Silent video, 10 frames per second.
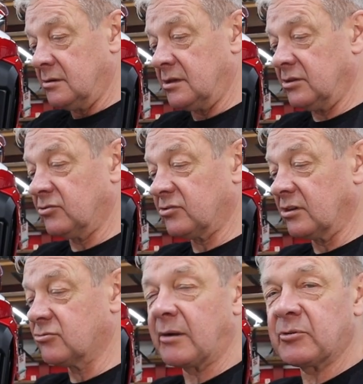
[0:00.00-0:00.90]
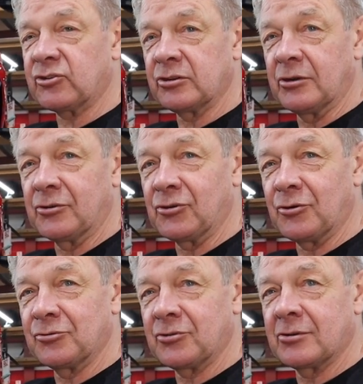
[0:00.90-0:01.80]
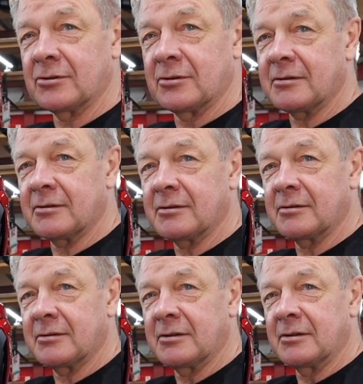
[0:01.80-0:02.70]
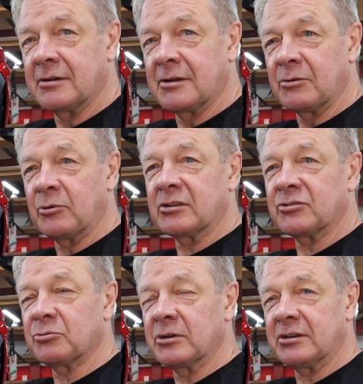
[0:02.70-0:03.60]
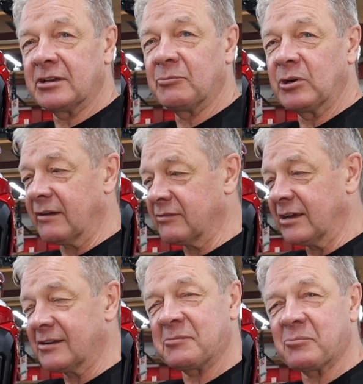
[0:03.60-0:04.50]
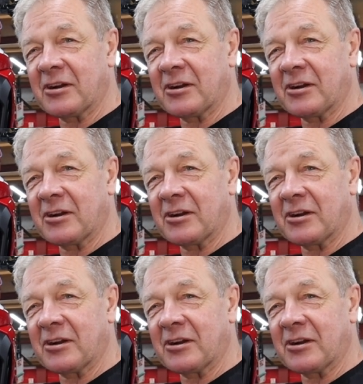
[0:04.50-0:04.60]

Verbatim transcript: Yeah, you say grab a shooter, George. Was they allowed guns? The We're Sweeney squad? and we haven't had our